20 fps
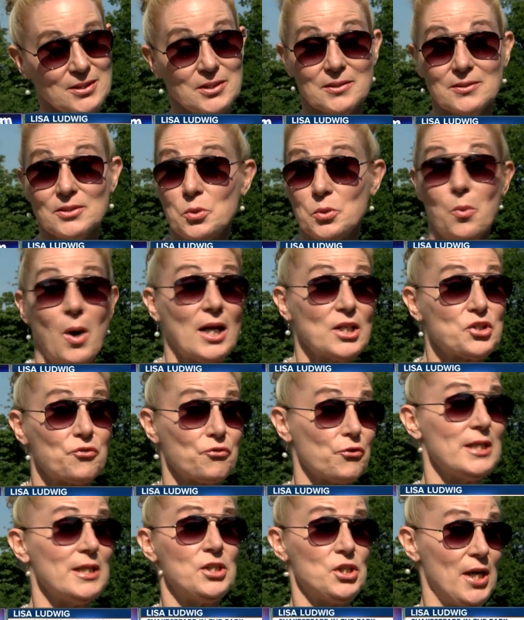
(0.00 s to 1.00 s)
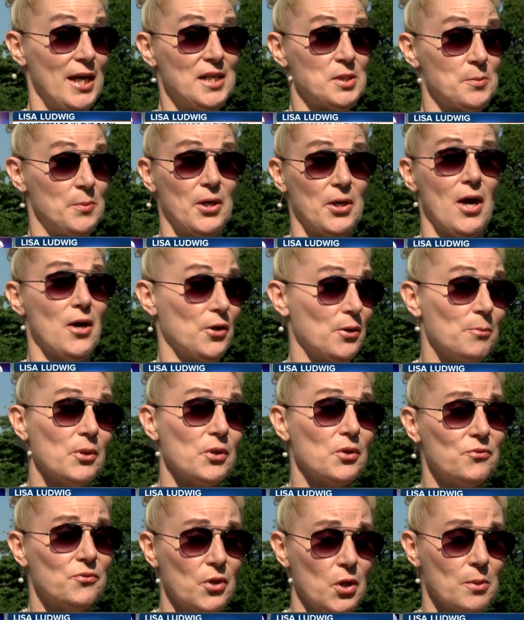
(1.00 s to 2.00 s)
to, to watch free Shakespeare out in a
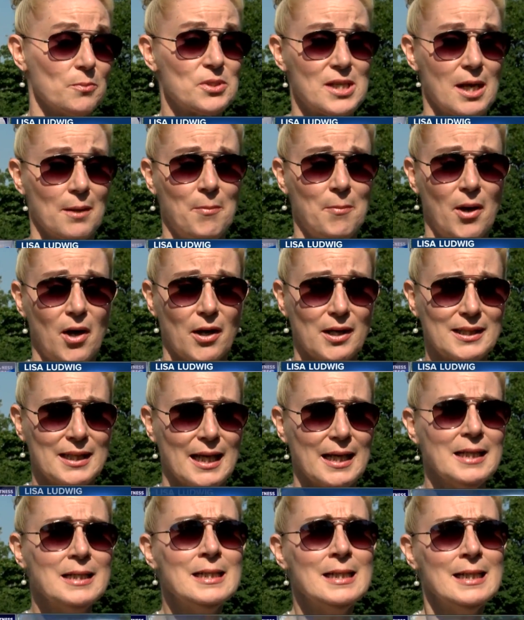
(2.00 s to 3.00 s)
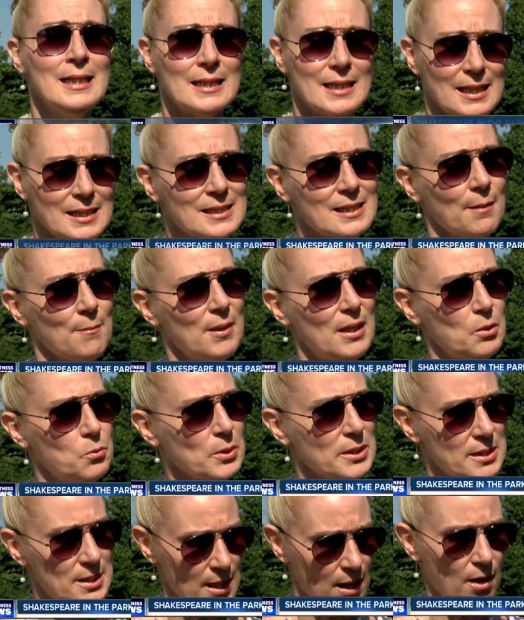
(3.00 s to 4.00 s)
beautiful Olmsted Park, that, that somebody
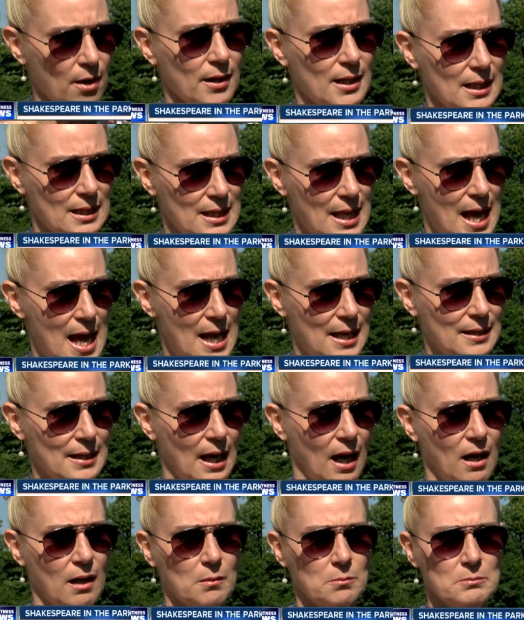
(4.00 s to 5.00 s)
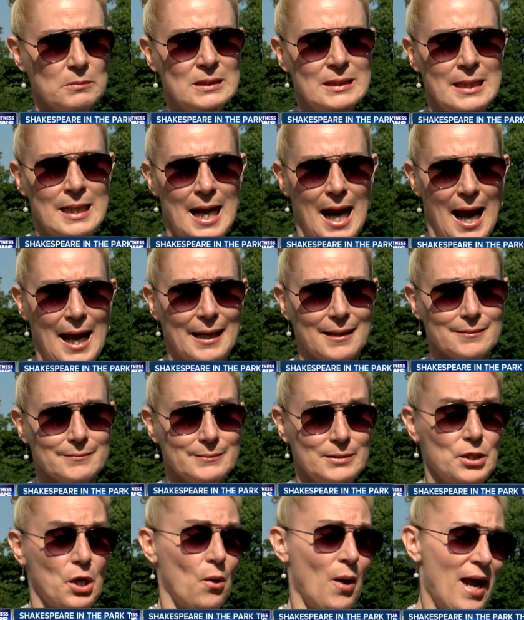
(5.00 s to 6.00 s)
would target that um,
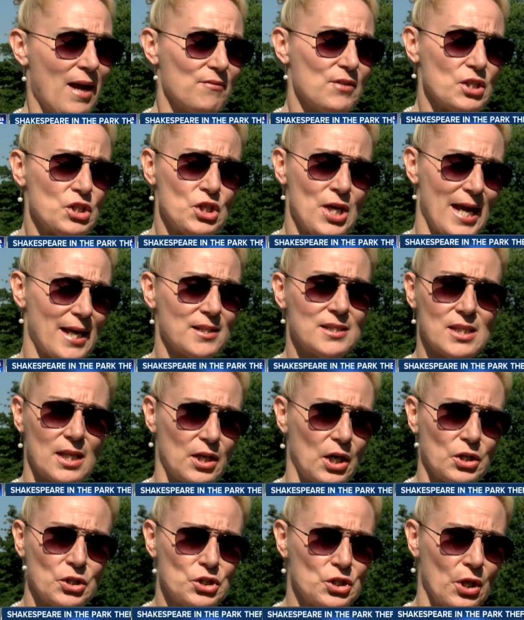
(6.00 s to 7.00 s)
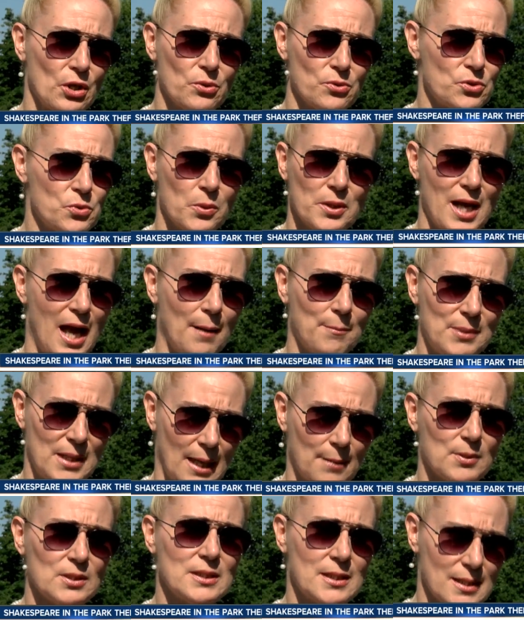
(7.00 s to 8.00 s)
and, you know, have the chance that our shows would not
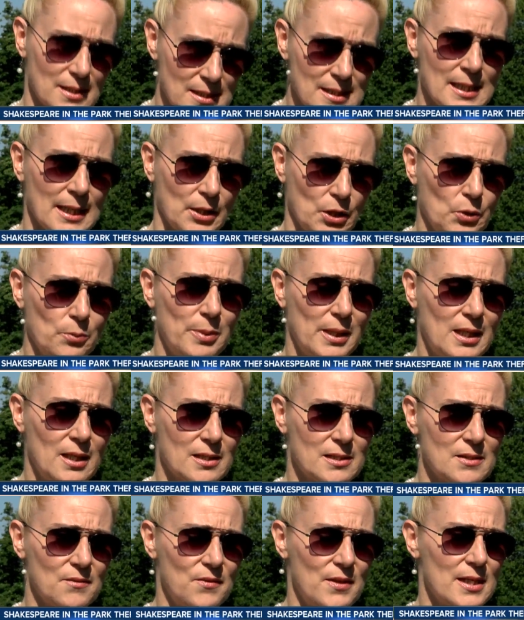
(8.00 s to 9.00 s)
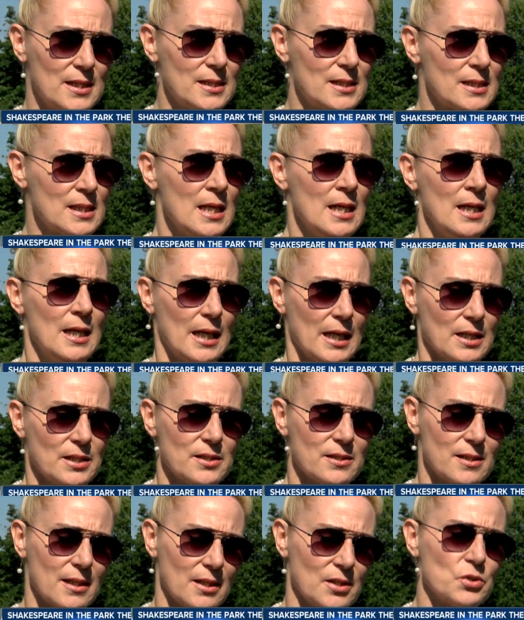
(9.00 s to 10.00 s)
be able to continue because of this
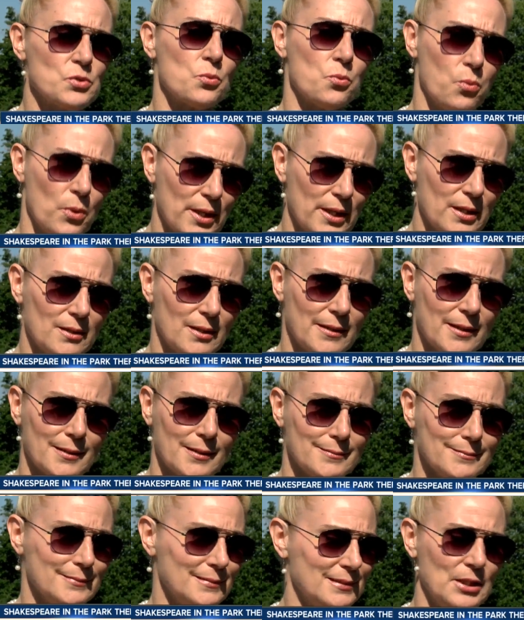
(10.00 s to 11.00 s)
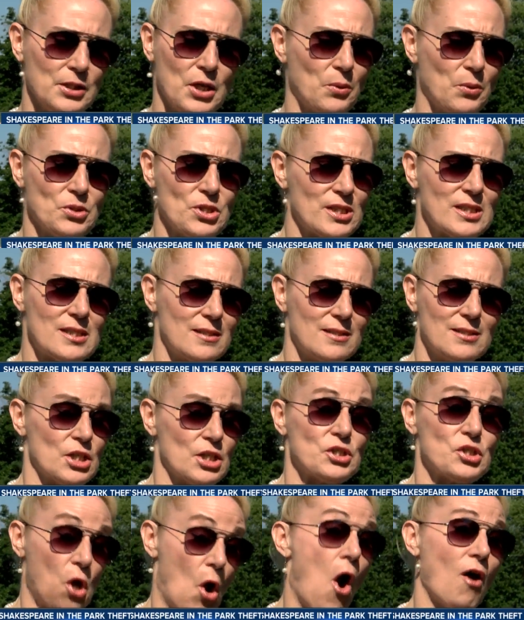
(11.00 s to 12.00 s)
is, is really, you know, just,
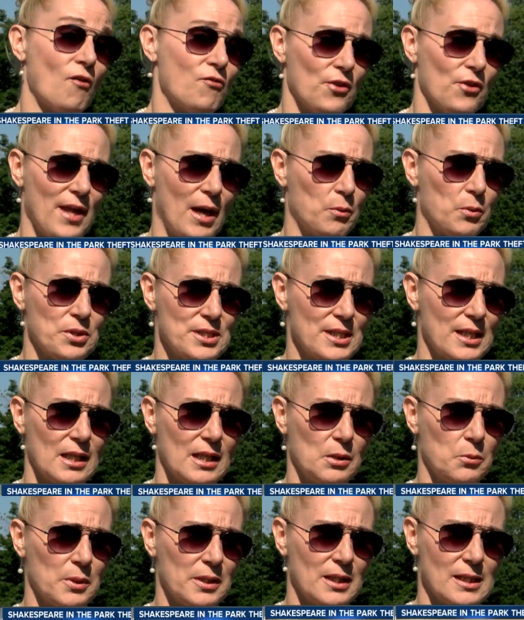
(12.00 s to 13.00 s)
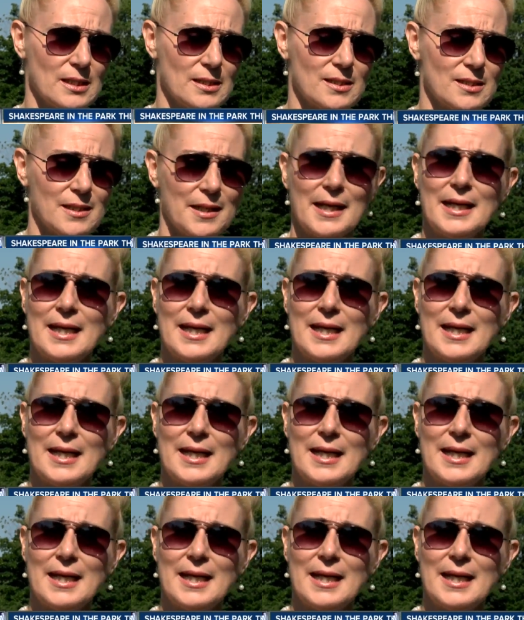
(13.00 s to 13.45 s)
just awful that we're dealing with this.